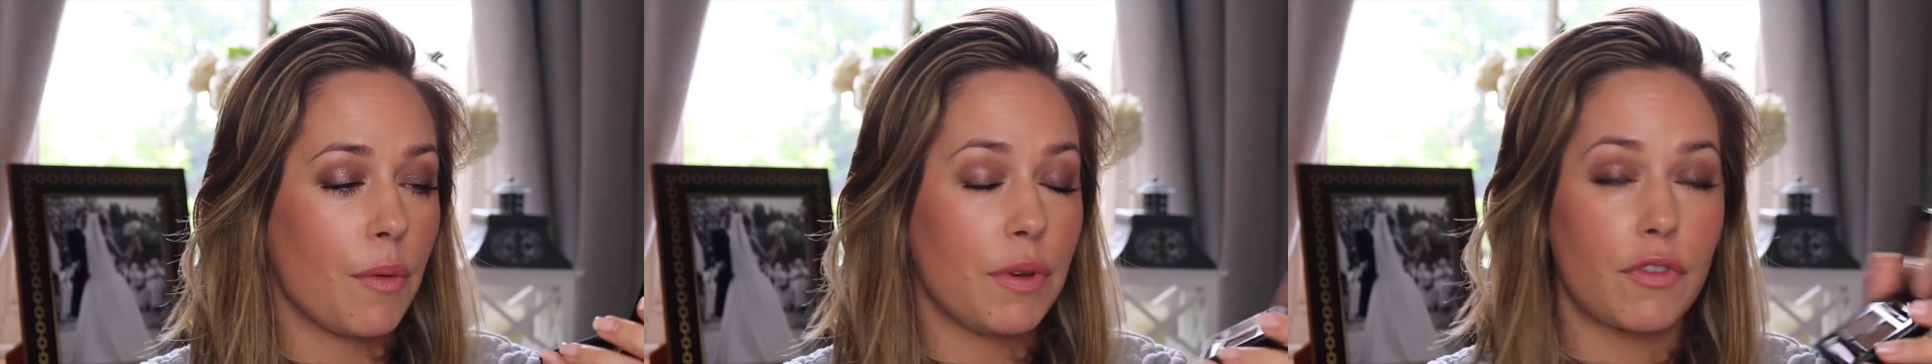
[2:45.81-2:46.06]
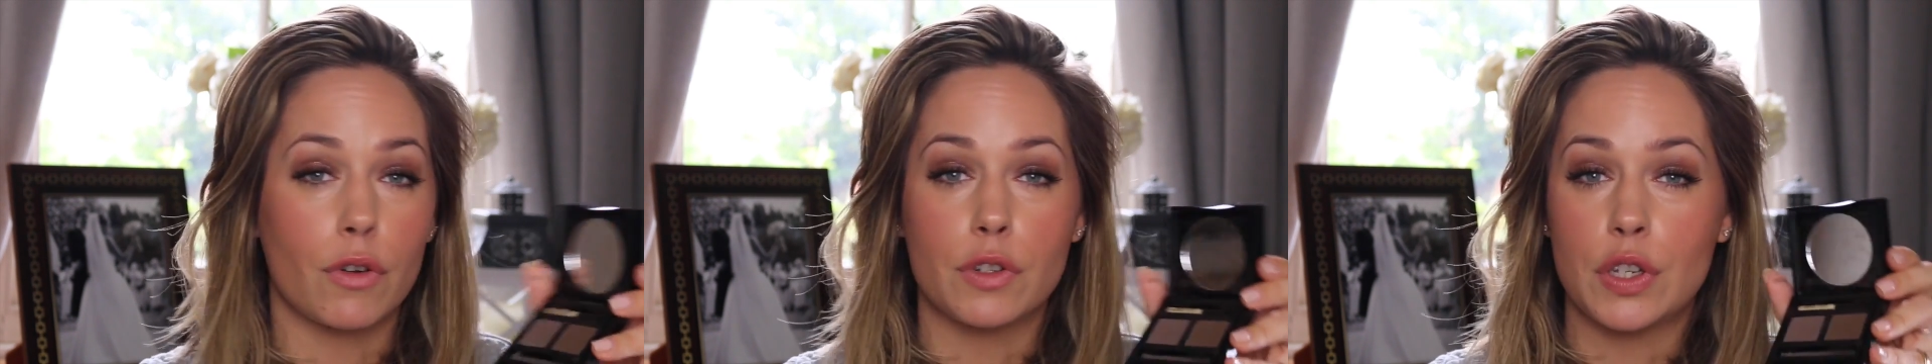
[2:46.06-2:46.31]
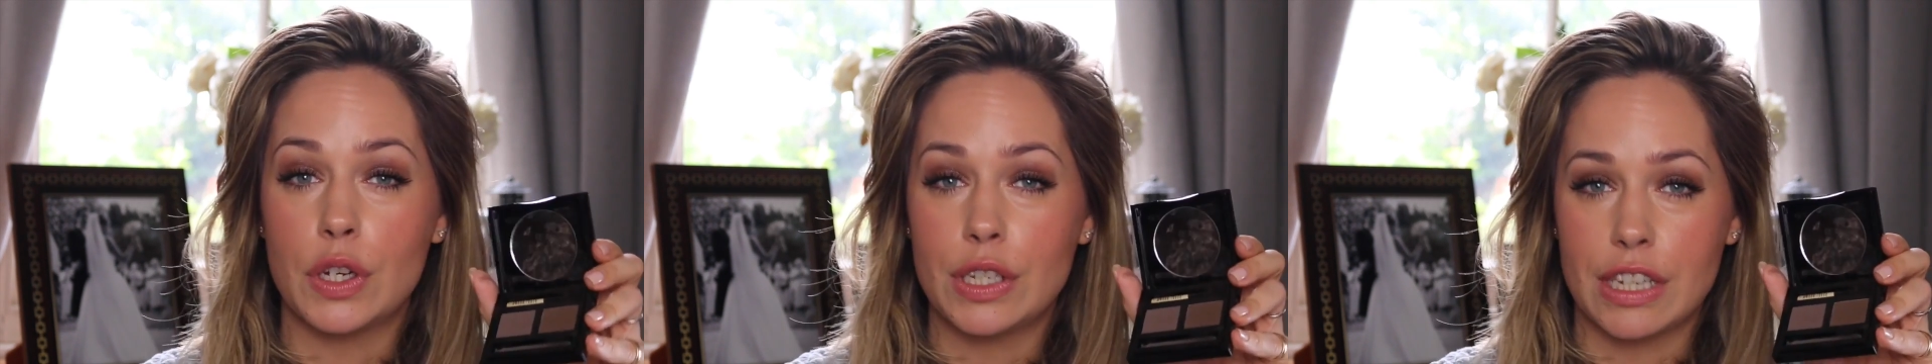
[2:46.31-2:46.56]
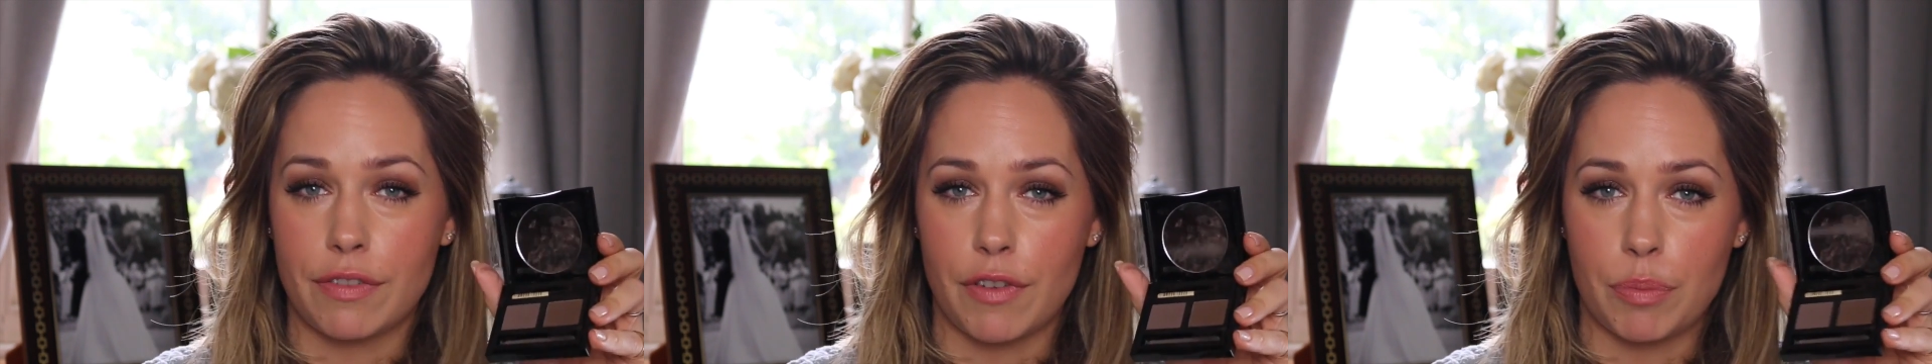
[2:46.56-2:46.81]
We've got 2
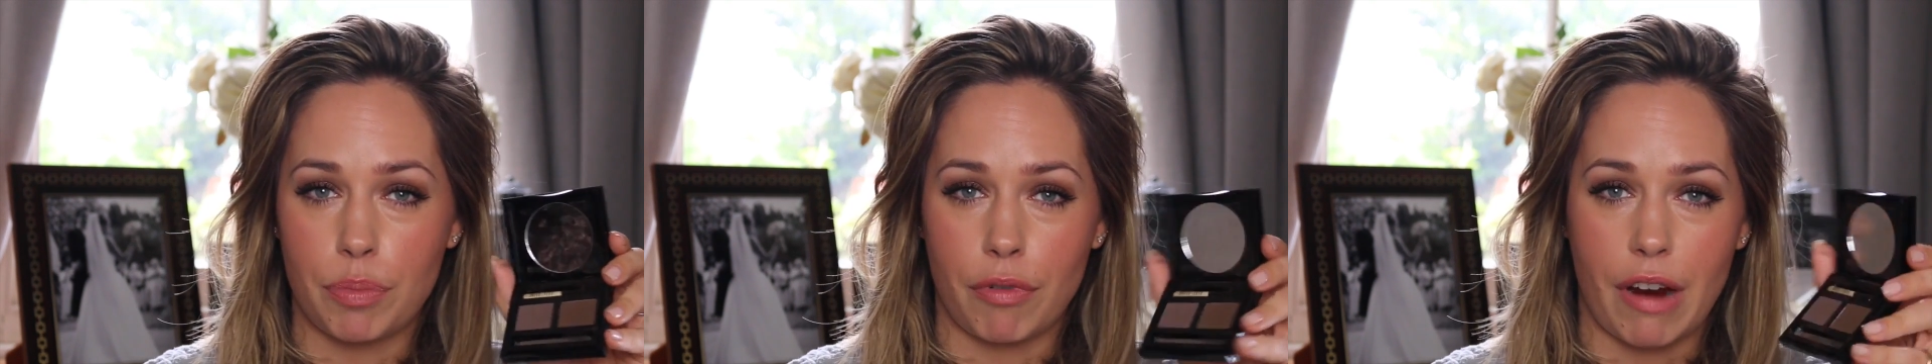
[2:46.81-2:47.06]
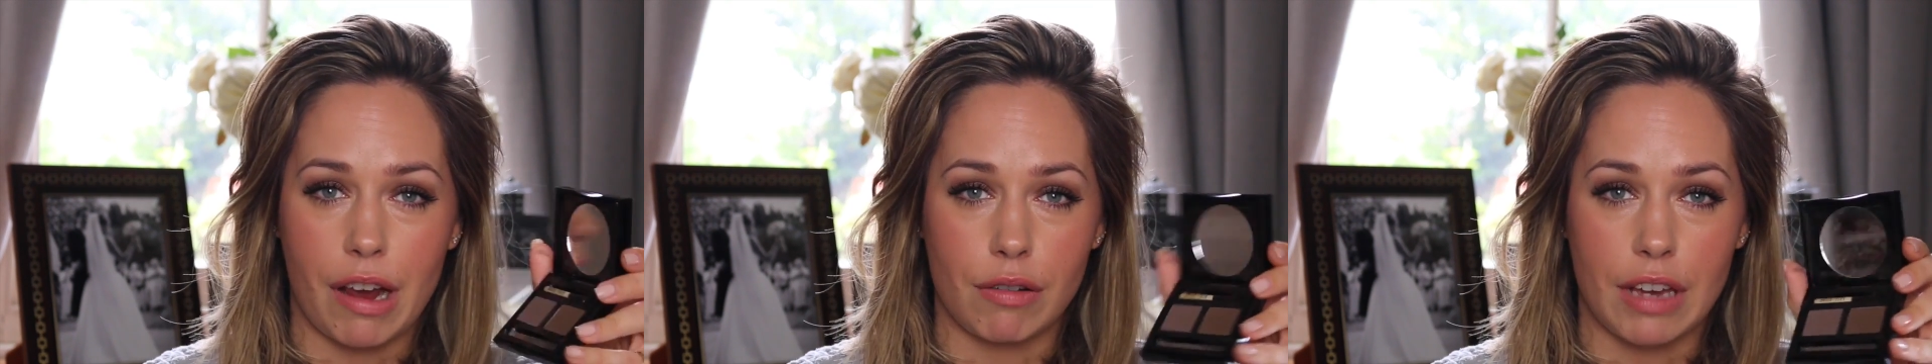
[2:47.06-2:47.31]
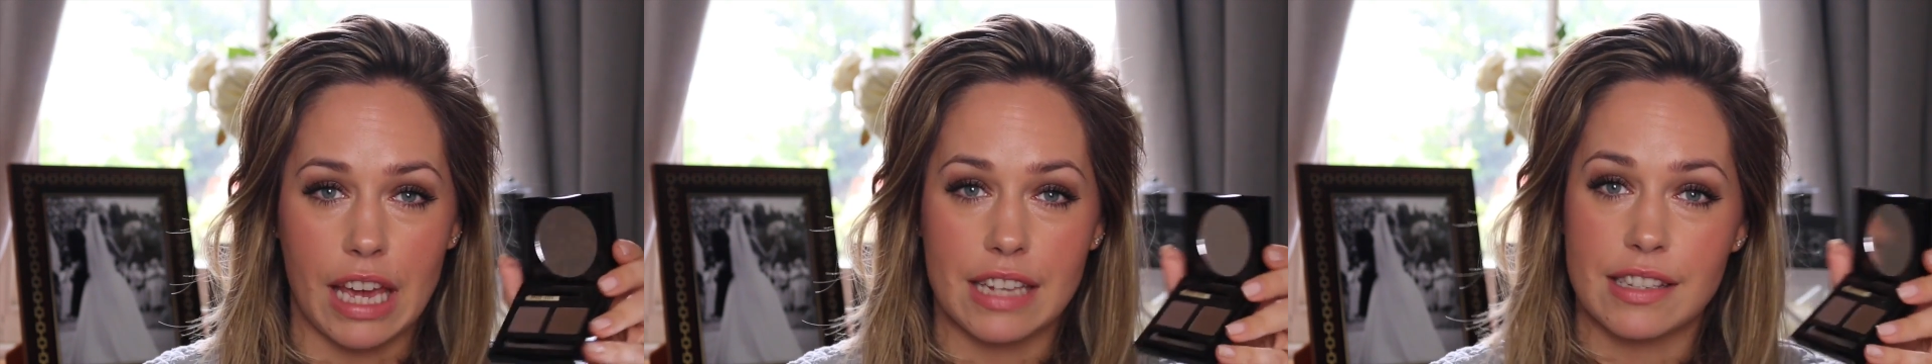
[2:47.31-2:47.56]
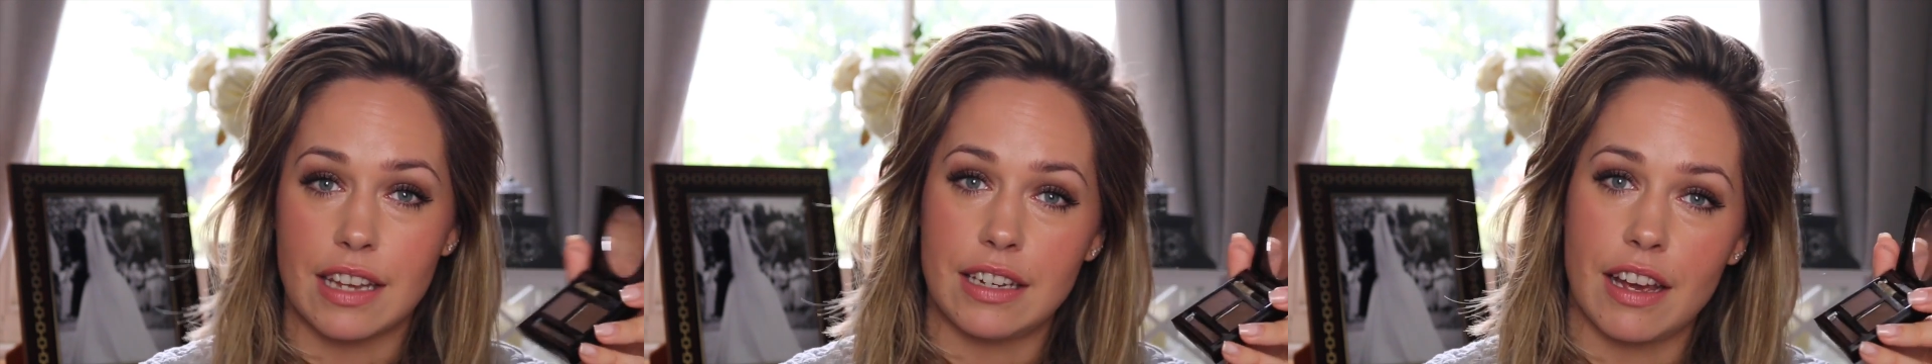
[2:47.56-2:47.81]
different brow
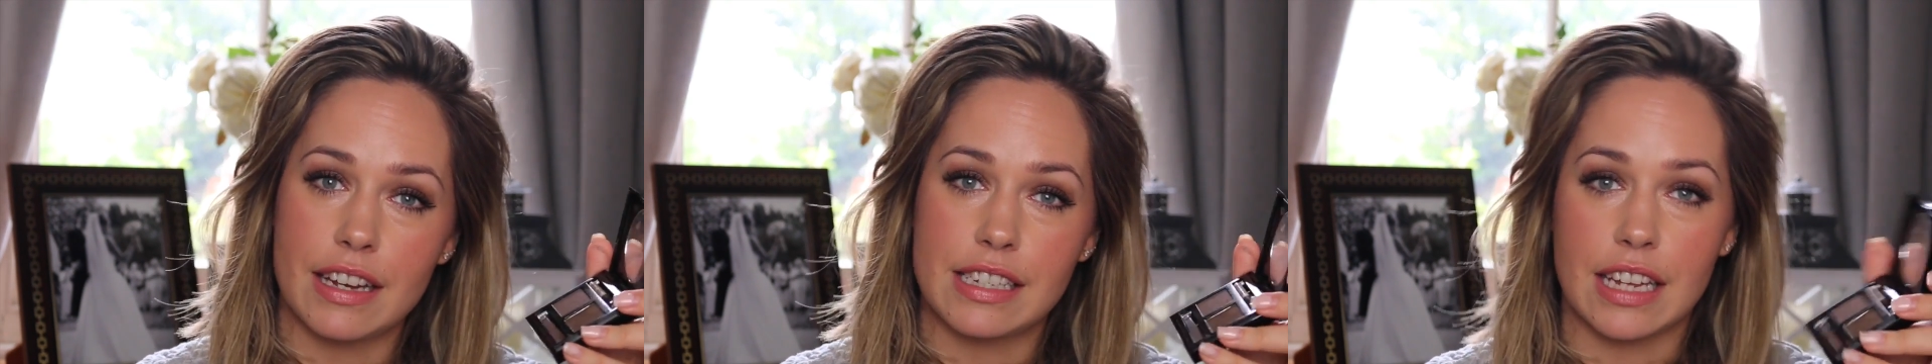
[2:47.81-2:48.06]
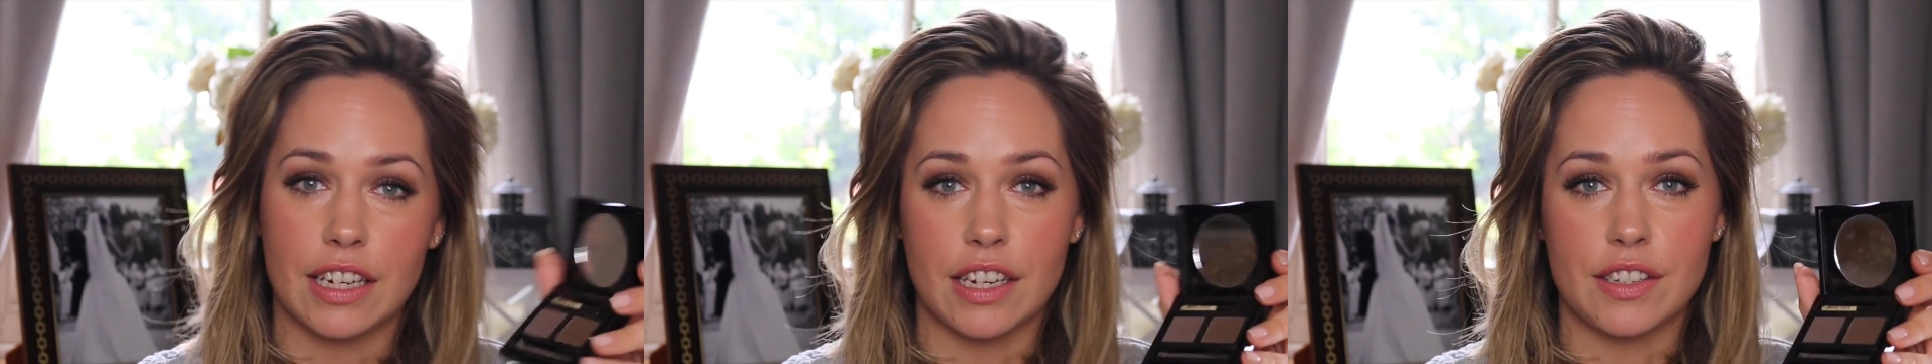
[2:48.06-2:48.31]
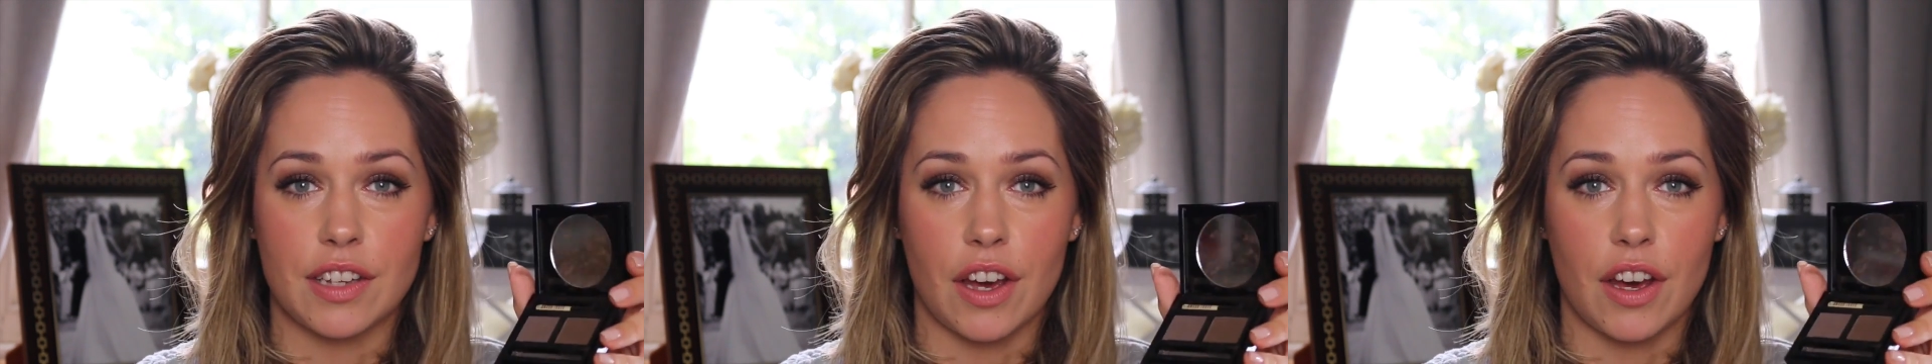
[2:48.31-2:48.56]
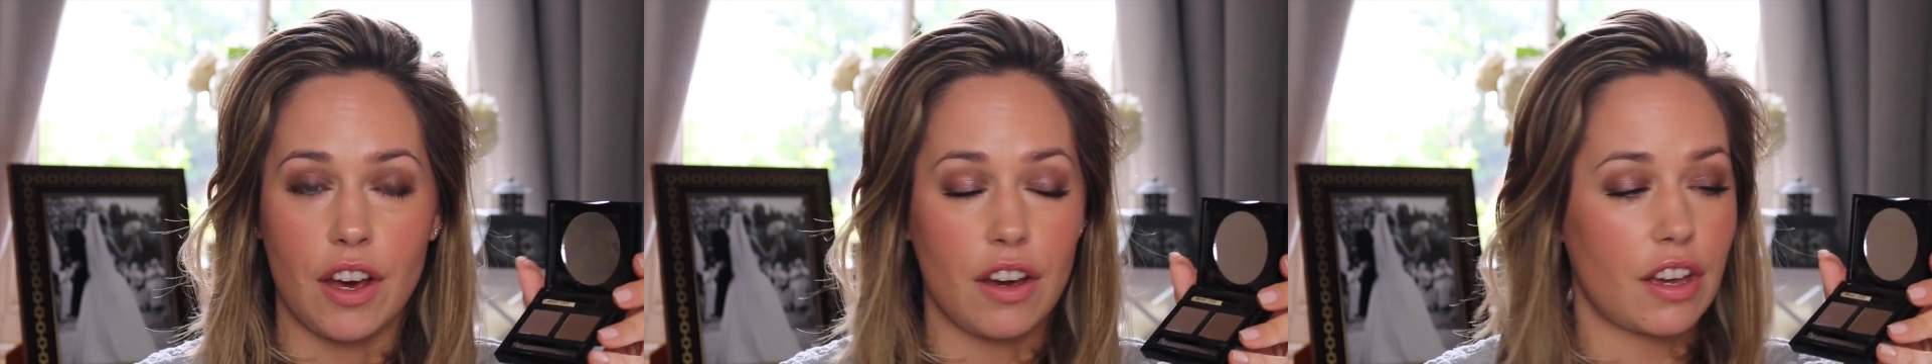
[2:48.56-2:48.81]
kits, a light and a
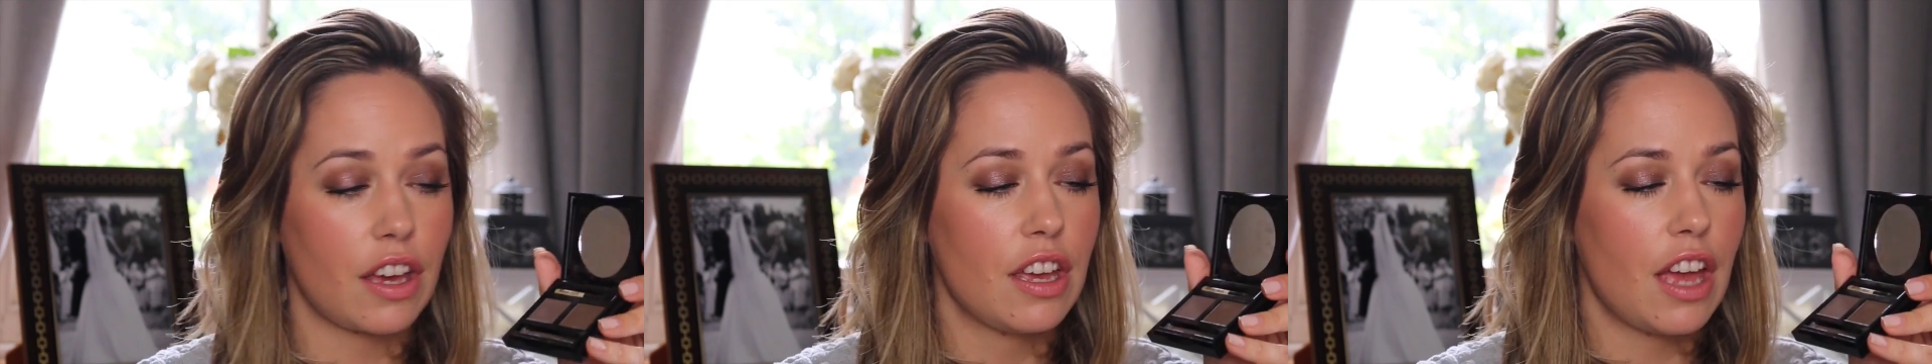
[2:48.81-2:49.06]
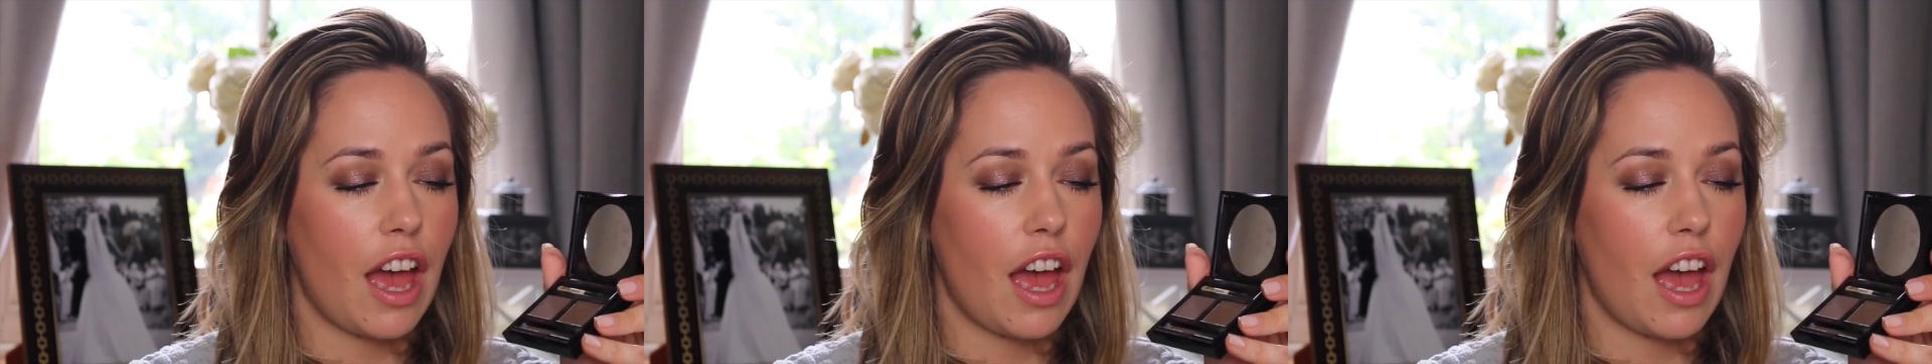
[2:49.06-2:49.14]
dark,